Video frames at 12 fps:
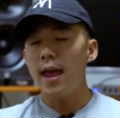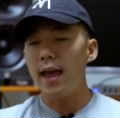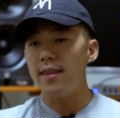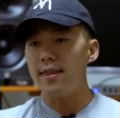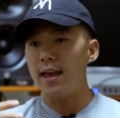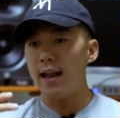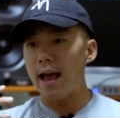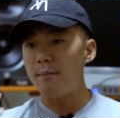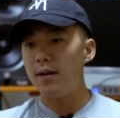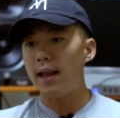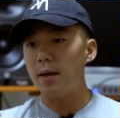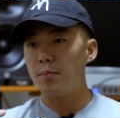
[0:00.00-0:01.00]
and that I've
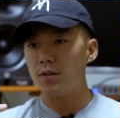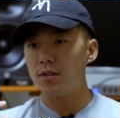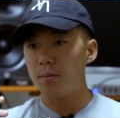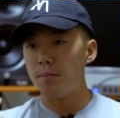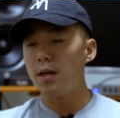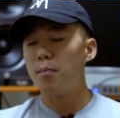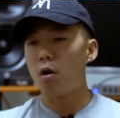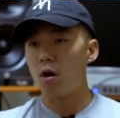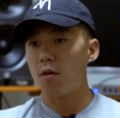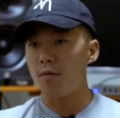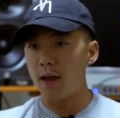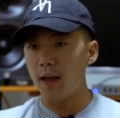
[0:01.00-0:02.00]
been able to be a
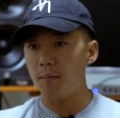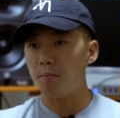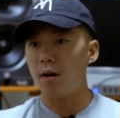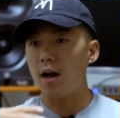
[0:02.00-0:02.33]
part of a,